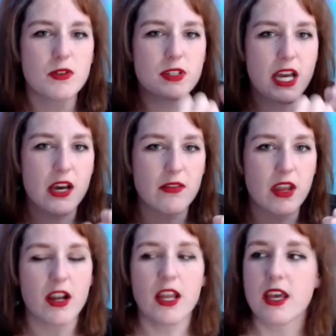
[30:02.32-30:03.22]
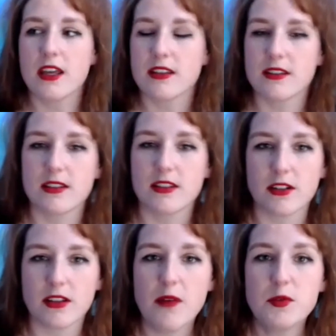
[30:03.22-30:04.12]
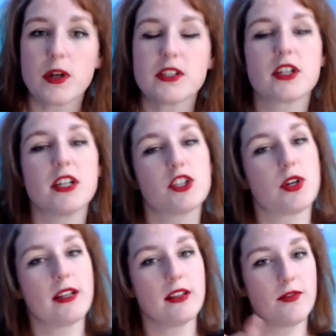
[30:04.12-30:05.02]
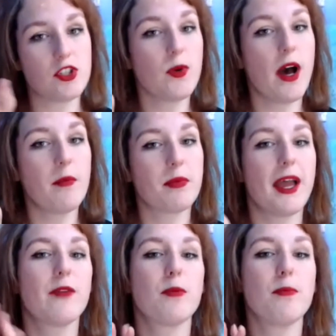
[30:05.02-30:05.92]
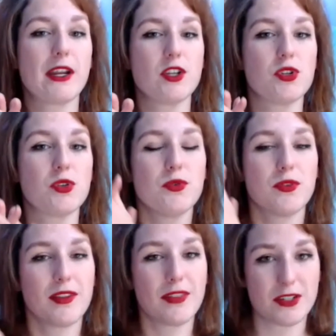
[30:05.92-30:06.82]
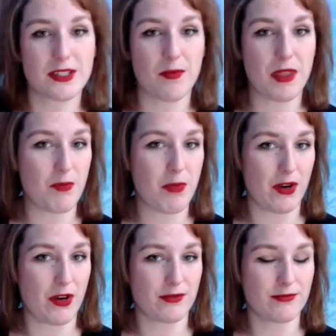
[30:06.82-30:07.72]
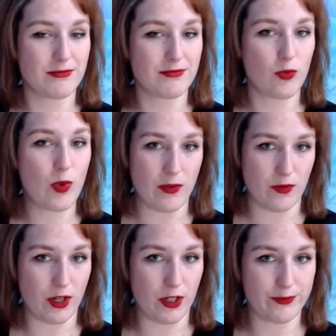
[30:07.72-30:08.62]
down there. Your loved ones are going to try to lift you up and remind you that there's something better waiting for you.